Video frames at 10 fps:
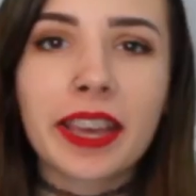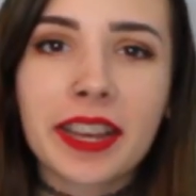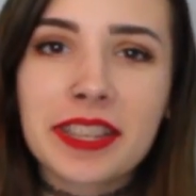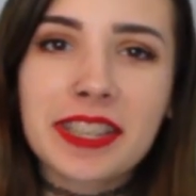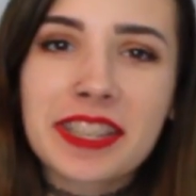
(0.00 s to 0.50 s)
Hey
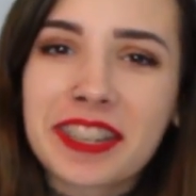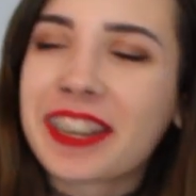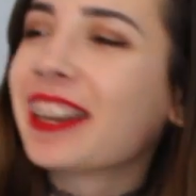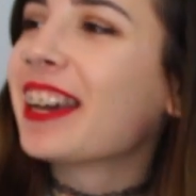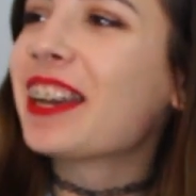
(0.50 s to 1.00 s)
guys, it's
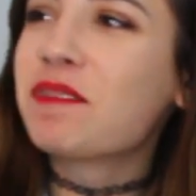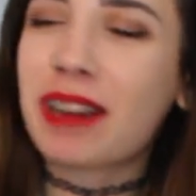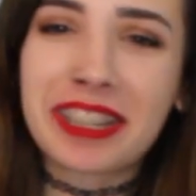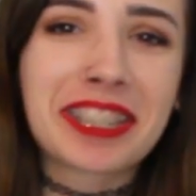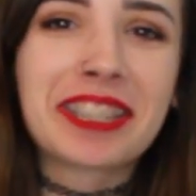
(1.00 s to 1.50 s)
Ariana and I'm
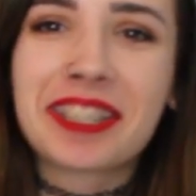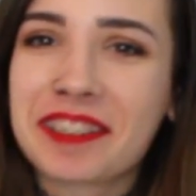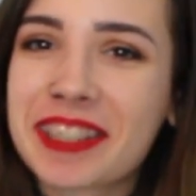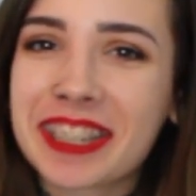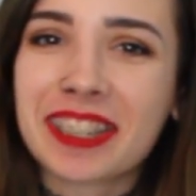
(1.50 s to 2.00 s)
actually
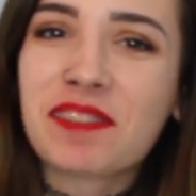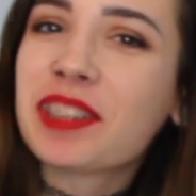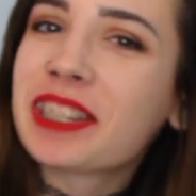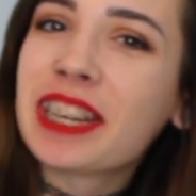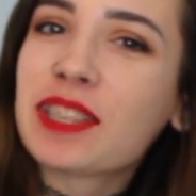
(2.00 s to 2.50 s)
so excited
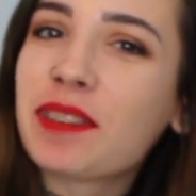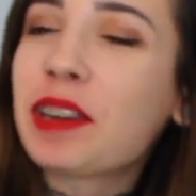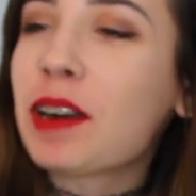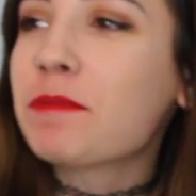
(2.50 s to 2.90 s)
for today's video.